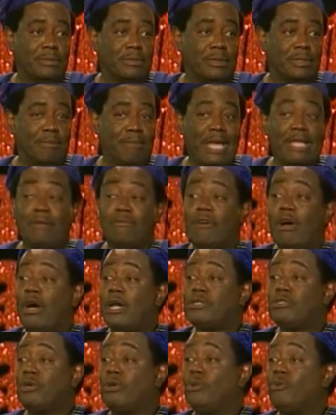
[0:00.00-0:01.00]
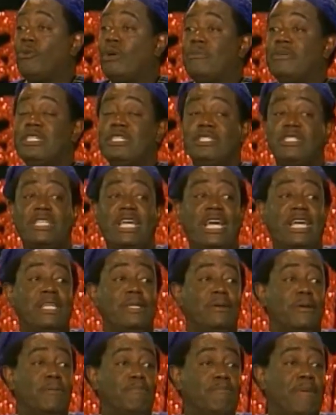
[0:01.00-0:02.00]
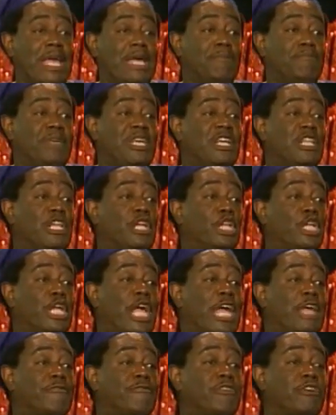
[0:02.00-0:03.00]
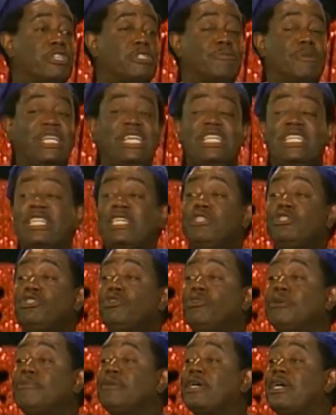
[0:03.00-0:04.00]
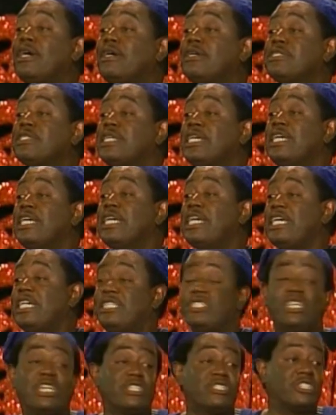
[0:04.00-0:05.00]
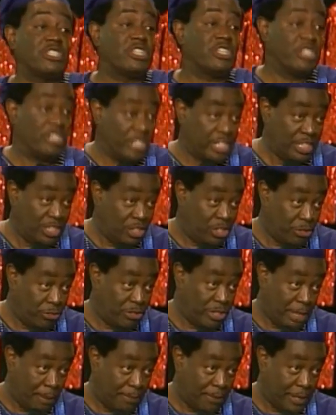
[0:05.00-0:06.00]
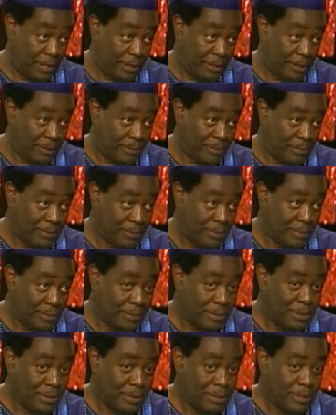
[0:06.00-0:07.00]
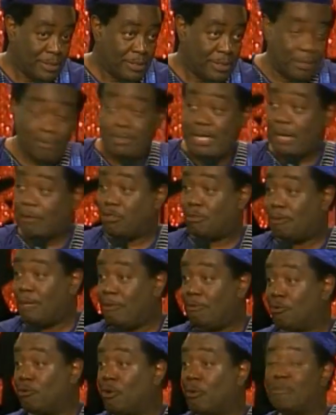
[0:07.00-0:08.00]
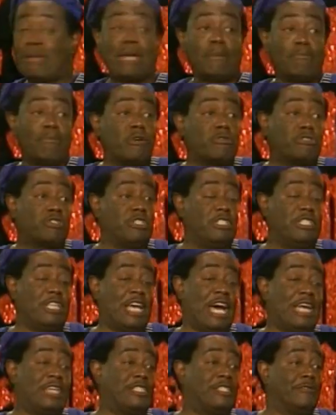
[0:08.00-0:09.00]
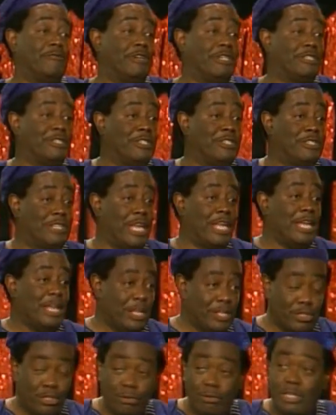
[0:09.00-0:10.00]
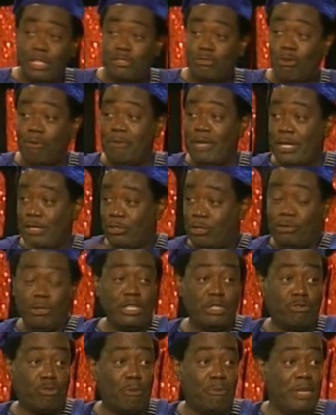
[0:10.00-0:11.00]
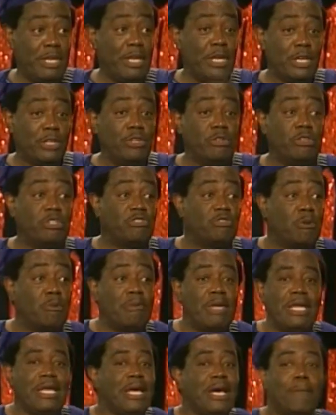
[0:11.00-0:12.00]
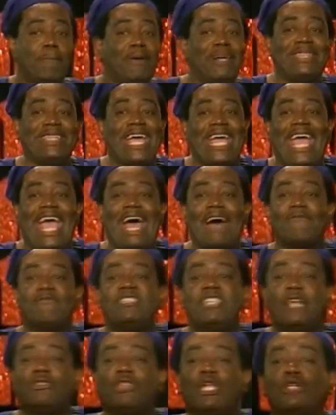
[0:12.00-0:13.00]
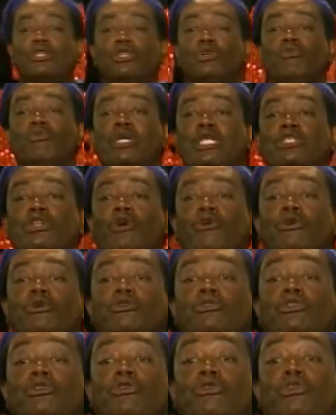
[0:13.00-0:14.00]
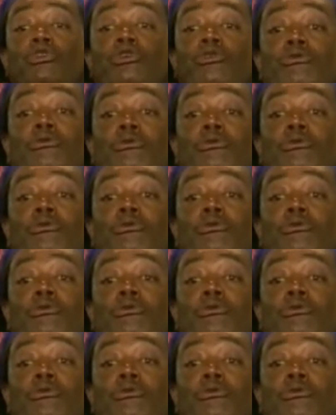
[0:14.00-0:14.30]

A man of God told a woman, he said, make me a little cake first, but he didn't do it because he just couldn't do something. Sometimes people will make merchandise of us and say, do this for me, do this for me, do this for me, but they have nothing to return to you.